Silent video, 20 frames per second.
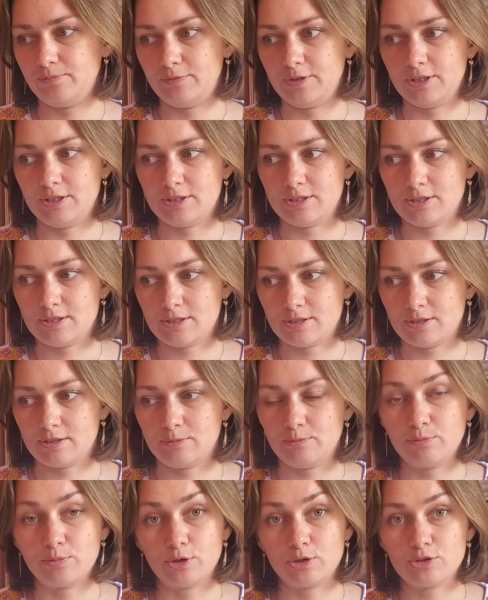this
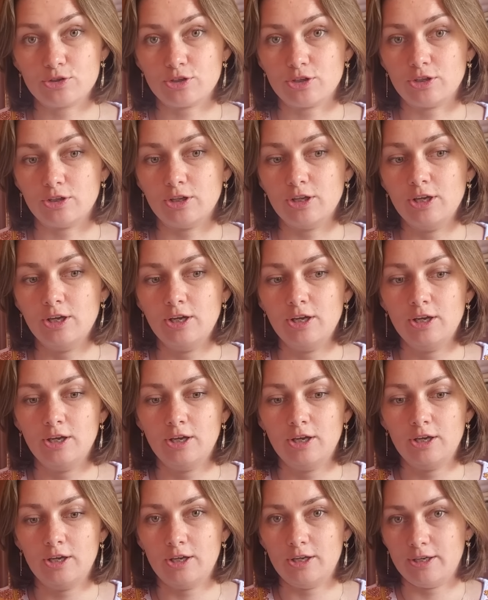person
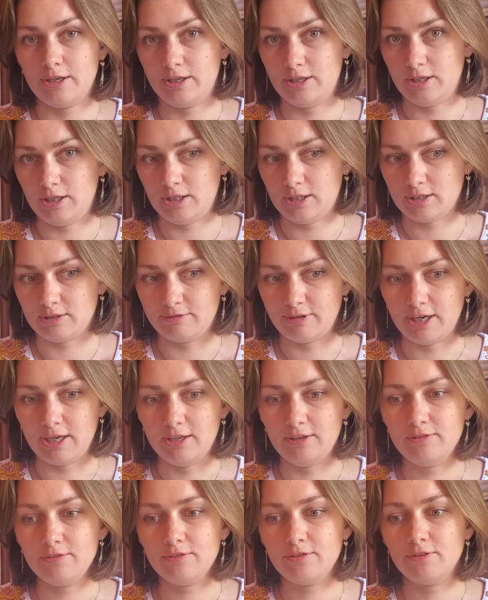in
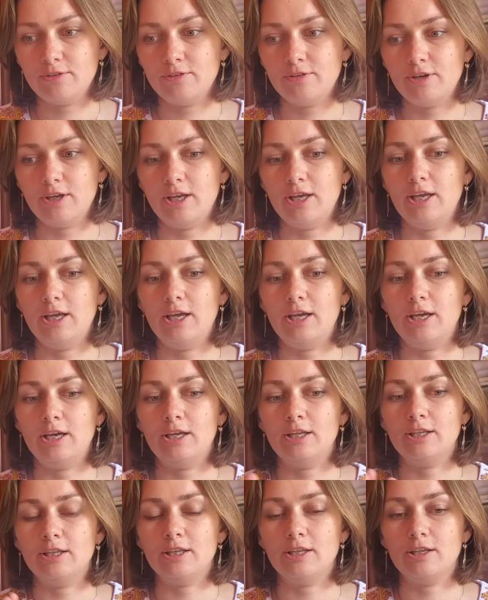grave,
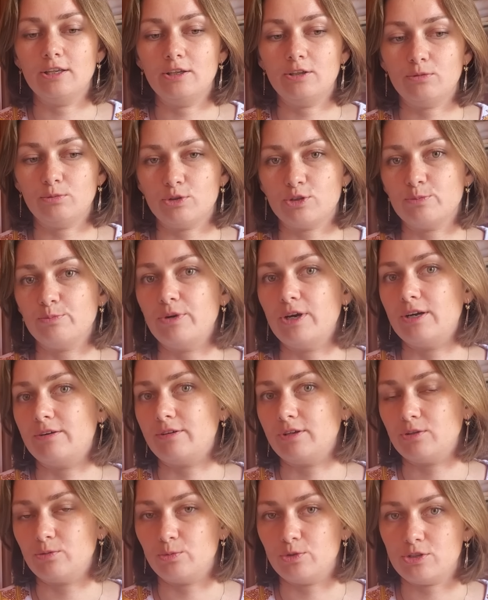and it was
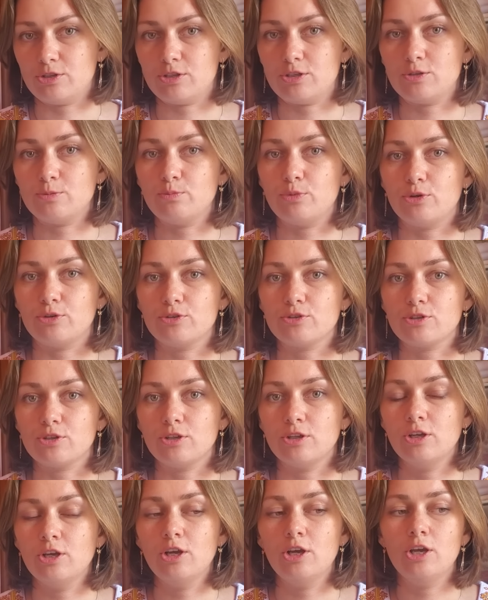buried with this person.
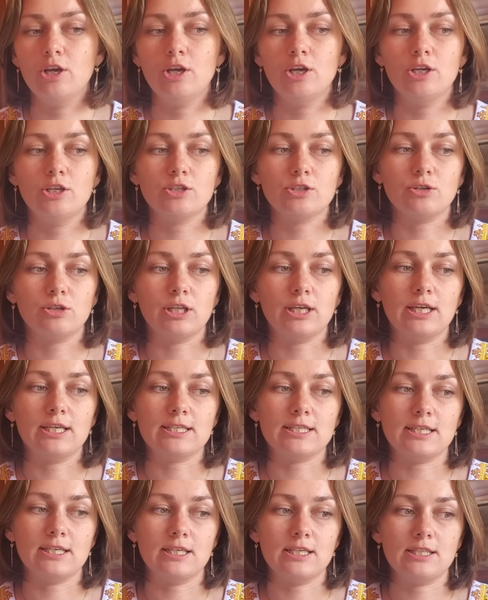So it
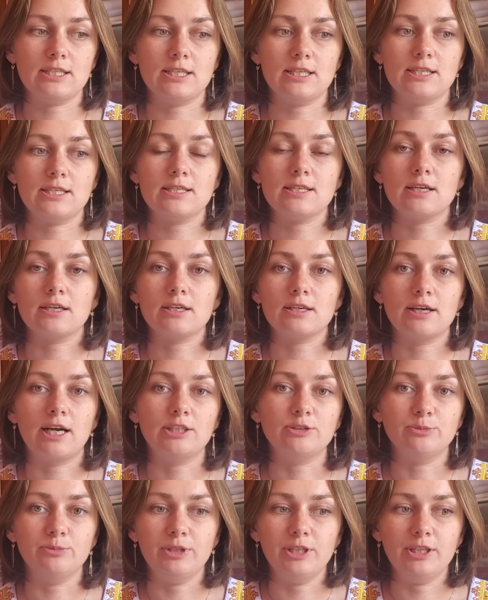has this
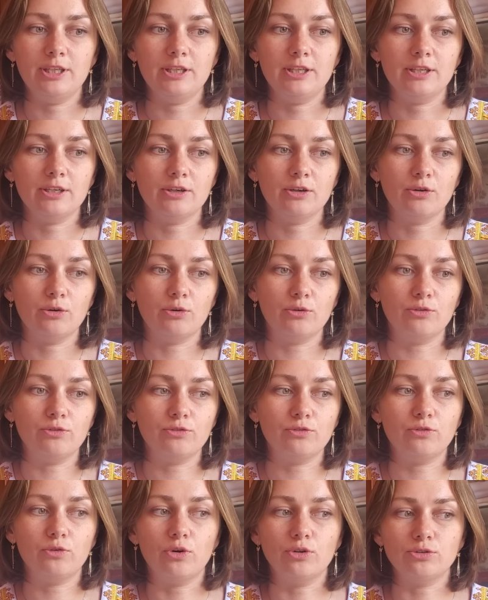sacral meaning of
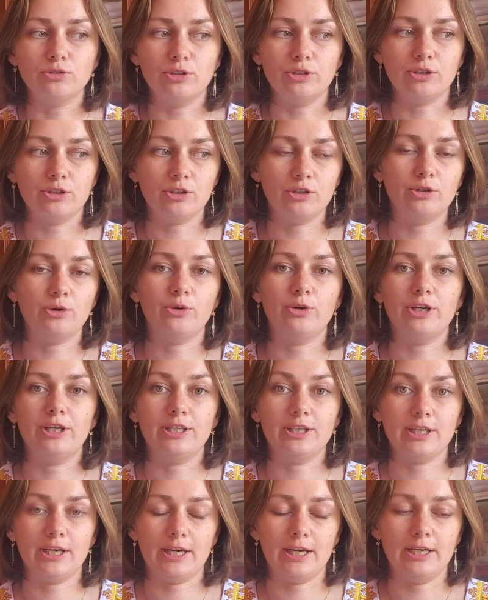following your
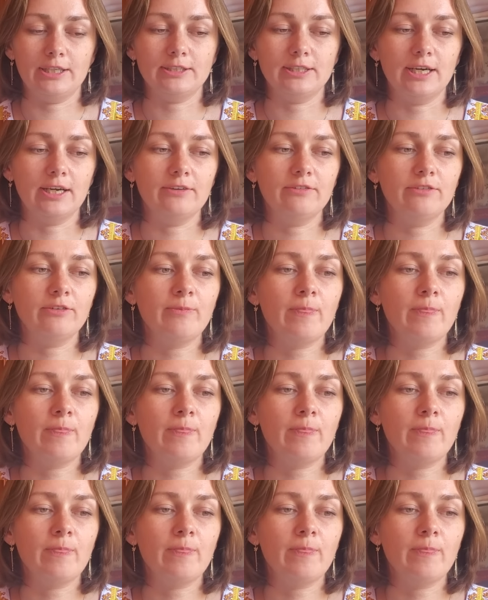entire life.